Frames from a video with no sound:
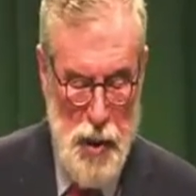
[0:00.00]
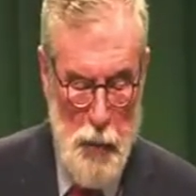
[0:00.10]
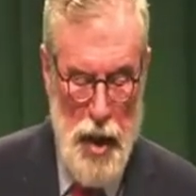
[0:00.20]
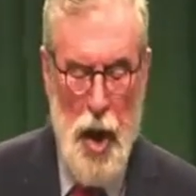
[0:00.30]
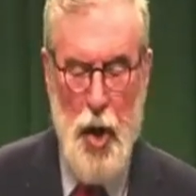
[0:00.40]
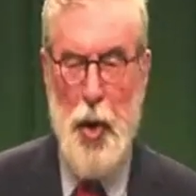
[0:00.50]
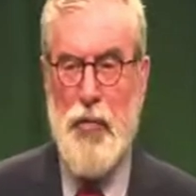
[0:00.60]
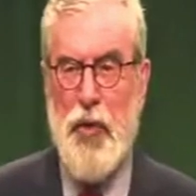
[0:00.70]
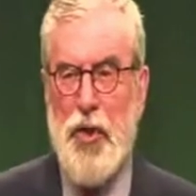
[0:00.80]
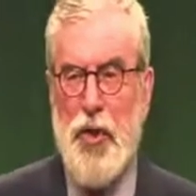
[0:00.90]
We argued
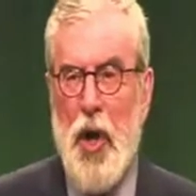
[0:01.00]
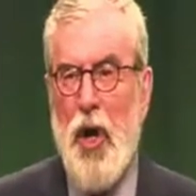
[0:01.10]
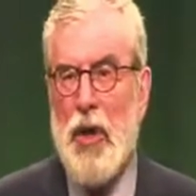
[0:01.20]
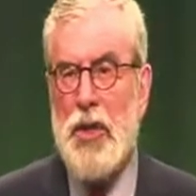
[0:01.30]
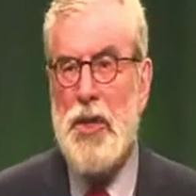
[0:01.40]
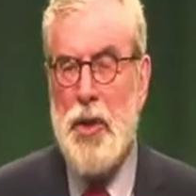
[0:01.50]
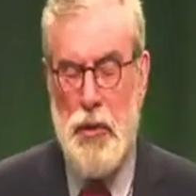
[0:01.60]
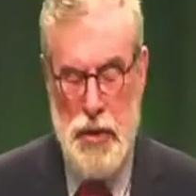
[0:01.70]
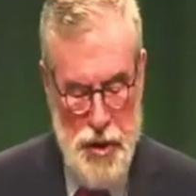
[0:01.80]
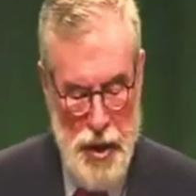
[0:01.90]
for talks to
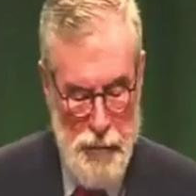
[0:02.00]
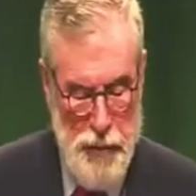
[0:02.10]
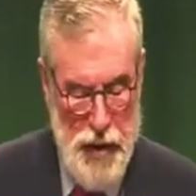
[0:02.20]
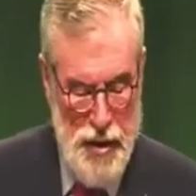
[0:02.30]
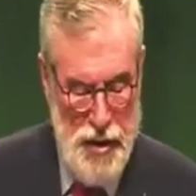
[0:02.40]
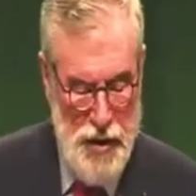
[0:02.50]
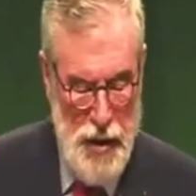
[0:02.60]
achieve peace